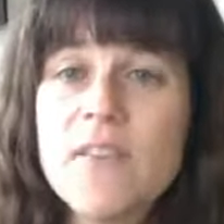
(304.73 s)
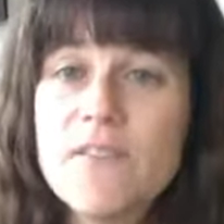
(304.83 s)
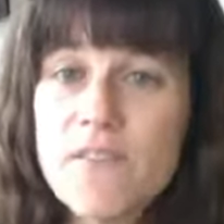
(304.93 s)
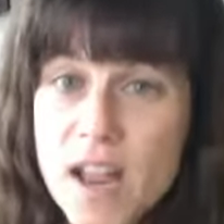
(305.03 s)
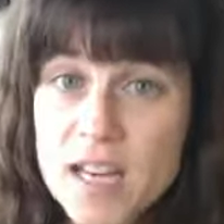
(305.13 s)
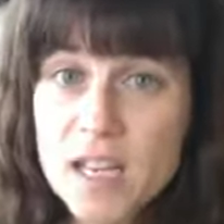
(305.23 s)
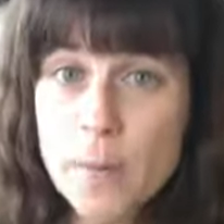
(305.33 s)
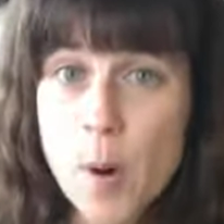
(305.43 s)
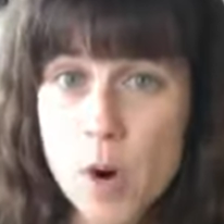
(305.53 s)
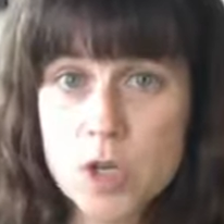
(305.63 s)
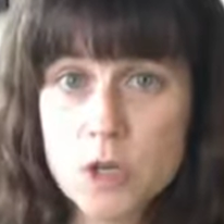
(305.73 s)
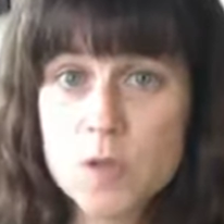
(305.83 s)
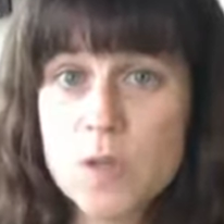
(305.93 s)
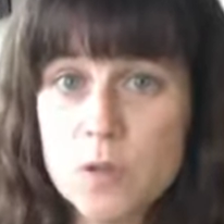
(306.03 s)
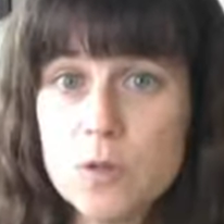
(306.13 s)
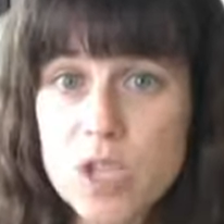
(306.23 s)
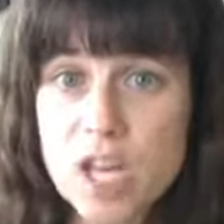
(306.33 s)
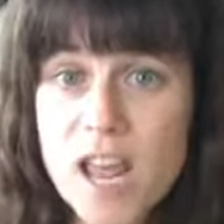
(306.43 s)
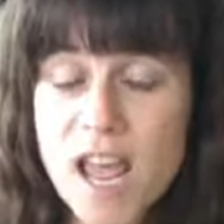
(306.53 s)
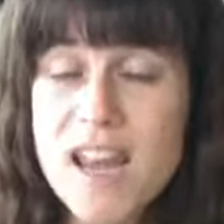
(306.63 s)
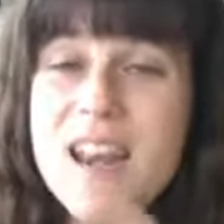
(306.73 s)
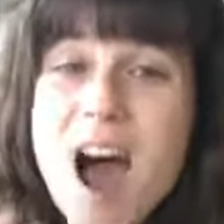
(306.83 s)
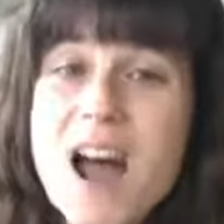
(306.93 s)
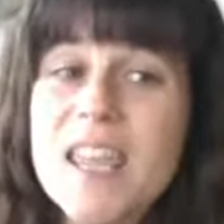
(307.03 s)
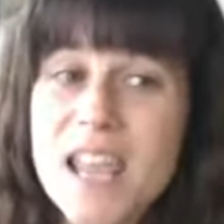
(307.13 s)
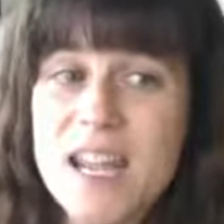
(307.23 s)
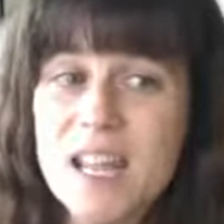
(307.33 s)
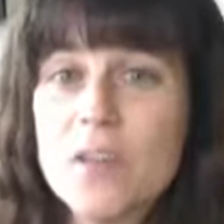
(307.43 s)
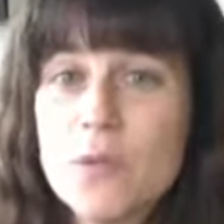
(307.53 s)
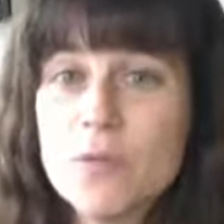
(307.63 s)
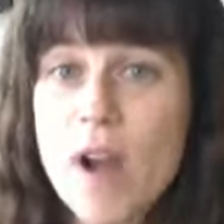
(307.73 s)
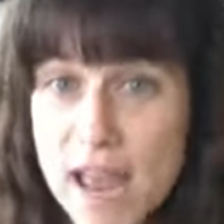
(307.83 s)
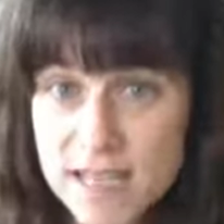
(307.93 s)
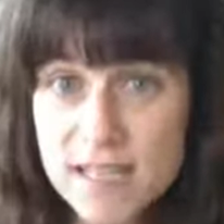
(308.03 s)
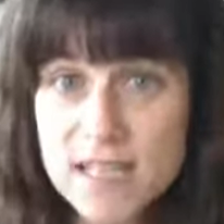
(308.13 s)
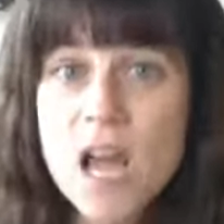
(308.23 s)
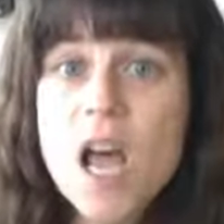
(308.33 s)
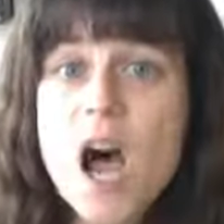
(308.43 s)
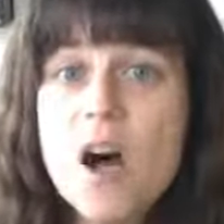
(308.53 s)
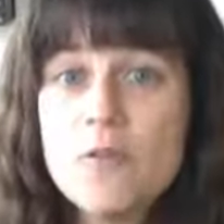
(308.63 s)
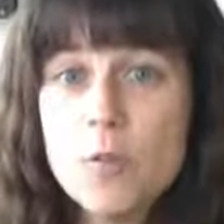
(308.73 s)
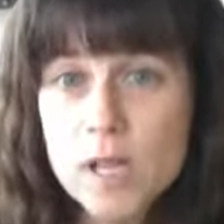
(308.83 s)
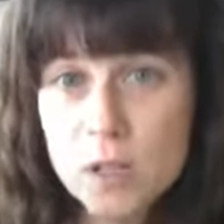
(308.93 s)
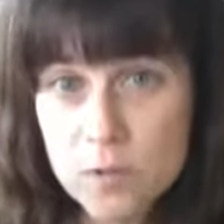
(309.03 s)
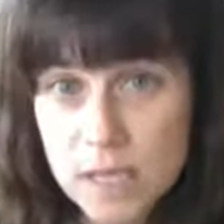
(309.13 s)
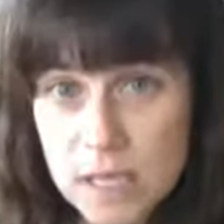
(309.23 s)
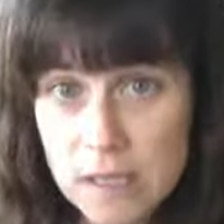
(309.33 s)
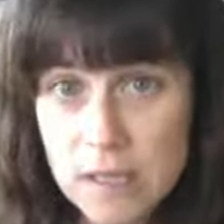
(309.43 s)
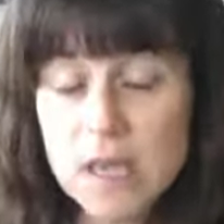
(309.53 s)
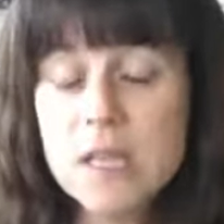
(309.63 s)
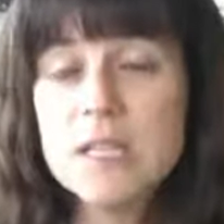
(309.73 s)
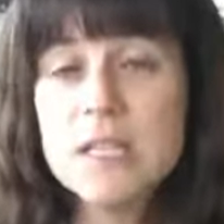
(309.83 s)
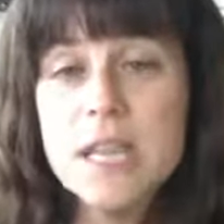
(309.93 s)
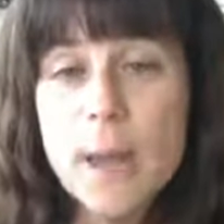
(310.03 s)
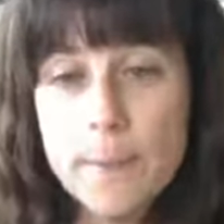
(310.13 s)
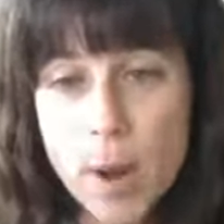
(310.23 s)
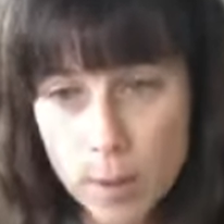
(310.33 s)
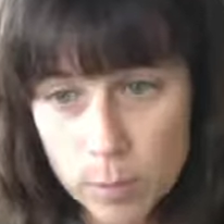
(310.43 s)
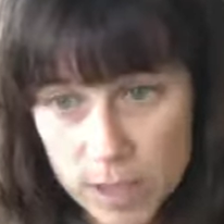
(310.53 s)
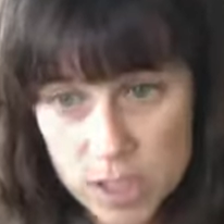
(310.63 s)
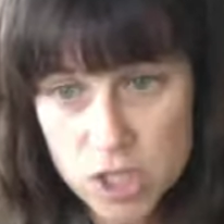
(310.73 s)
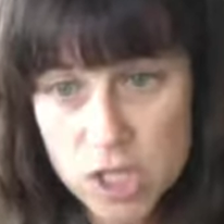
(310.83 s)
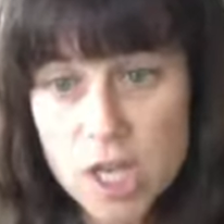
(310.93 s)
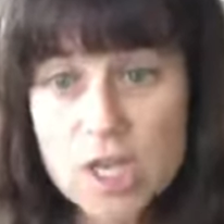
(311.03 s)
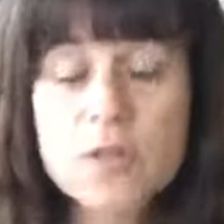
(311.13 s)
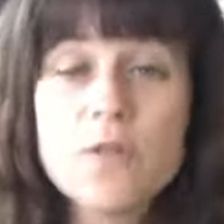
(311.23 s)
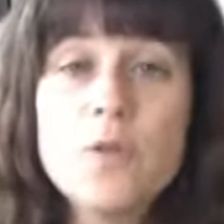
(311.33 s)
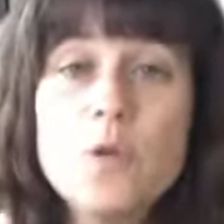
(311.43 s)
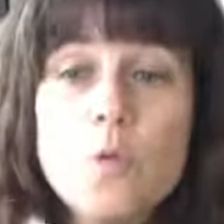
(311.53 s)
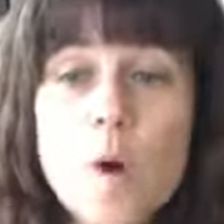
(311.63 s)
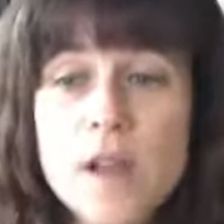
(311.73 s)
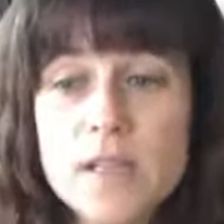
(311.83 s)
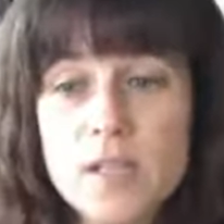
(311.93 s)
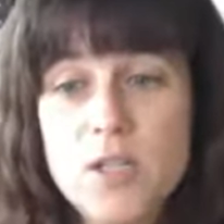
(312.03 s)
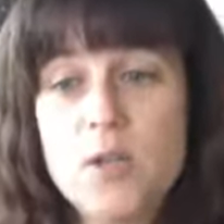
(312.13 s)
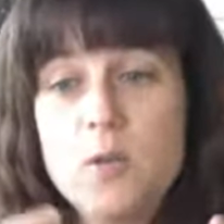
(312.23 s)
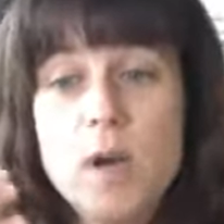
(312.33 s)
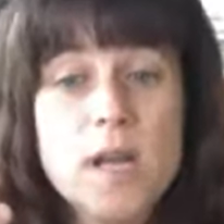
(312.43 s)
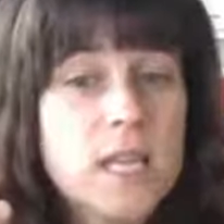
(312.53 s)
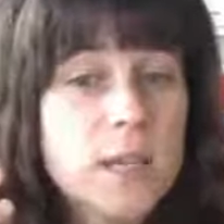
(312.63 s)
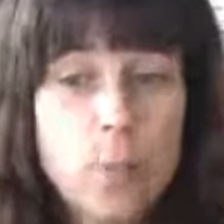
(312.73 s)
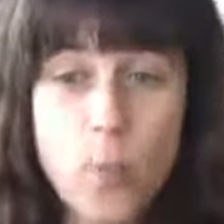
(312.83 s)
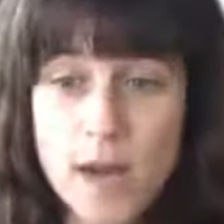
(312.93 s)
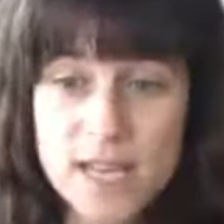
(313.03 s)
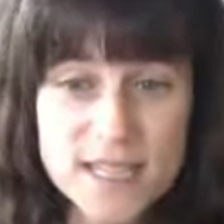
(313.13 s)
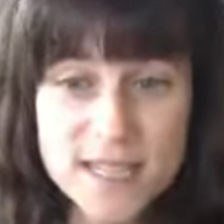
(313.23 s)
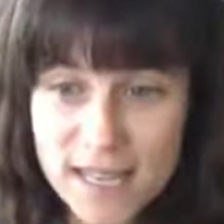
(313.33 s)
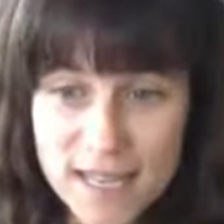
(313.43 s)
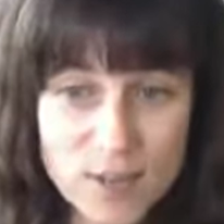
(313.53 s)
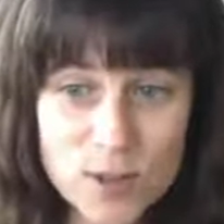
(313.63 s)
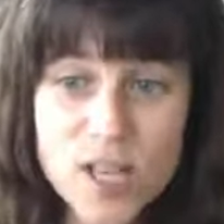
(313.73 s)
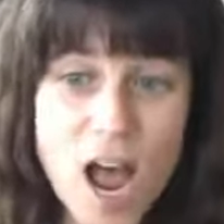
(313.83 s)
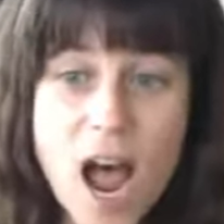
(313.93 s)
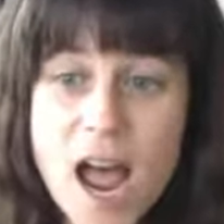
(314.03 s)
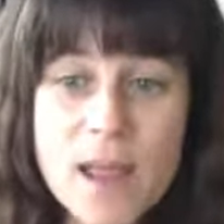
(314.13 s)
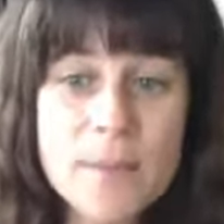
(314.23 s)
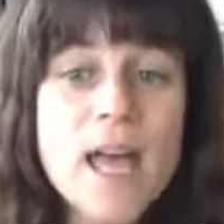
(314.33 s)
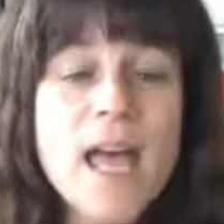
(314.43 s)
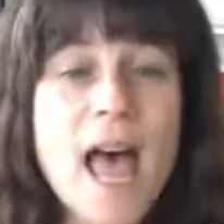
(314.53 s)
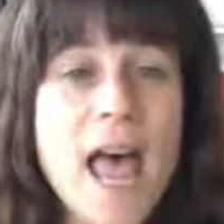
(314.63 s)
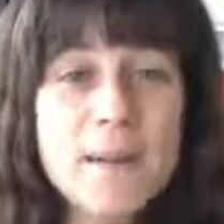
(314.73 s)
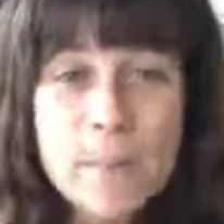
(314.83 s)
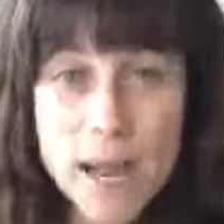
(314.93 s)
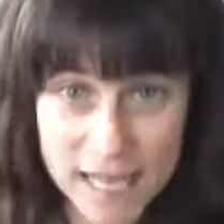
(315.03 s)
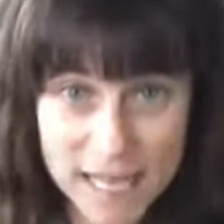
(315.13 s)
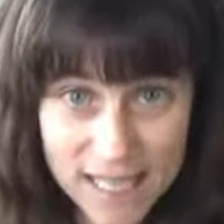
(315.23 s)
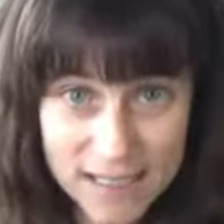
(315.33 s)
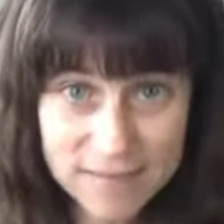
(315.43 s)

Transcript: finding a partial solution and not getting the rest of what you need to get published. So if you want to keep wasting your time and money,